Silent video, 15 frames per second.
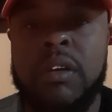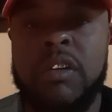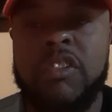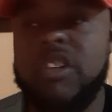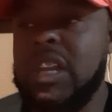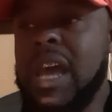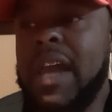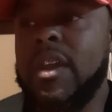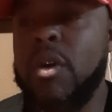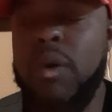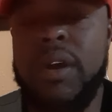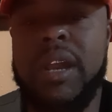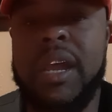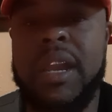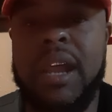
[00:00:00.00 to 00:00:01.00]
She not
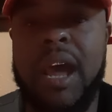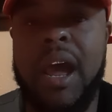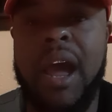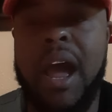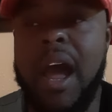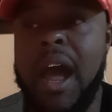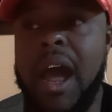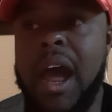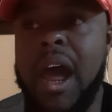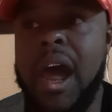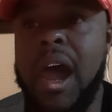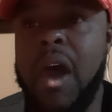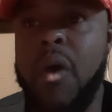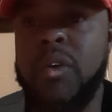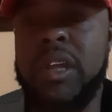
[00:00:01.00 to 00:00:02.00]
knowing that
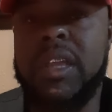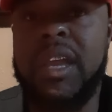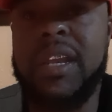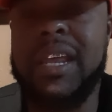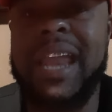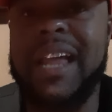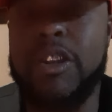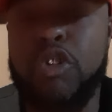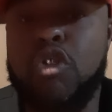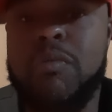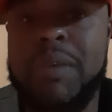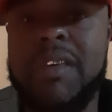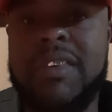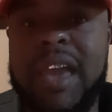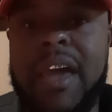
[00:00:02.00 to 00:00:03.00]
only thing that I do
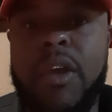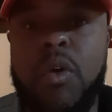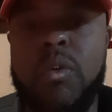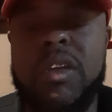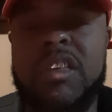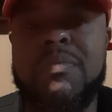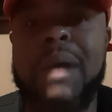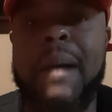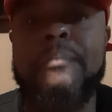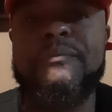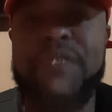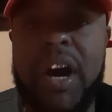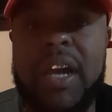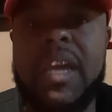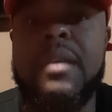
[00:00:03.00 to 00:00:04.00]
miss out on is my
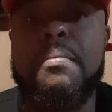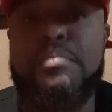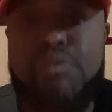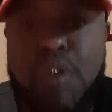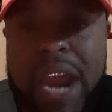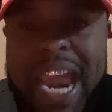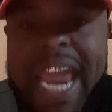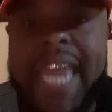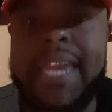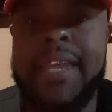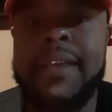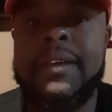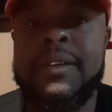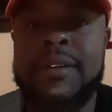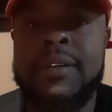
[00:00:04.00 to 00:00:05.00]
fucking bread,
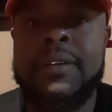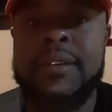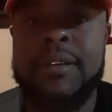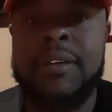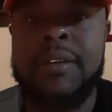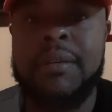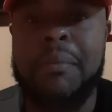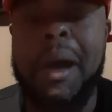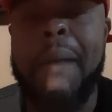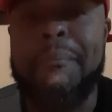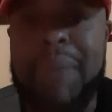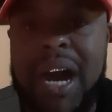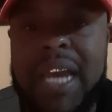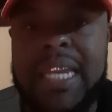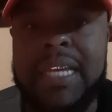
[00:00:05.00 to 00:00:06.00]
my
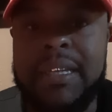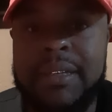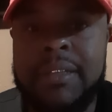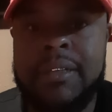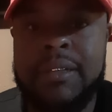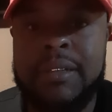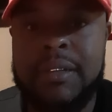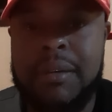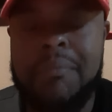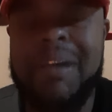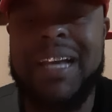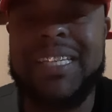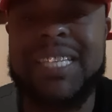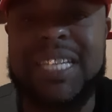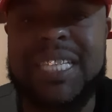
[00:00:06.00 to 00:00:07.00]
money,
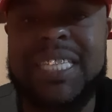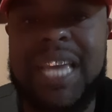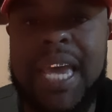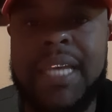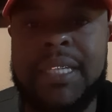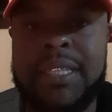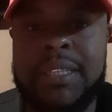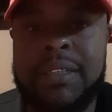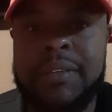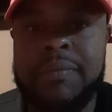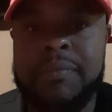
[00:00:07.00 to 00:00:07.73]
my success,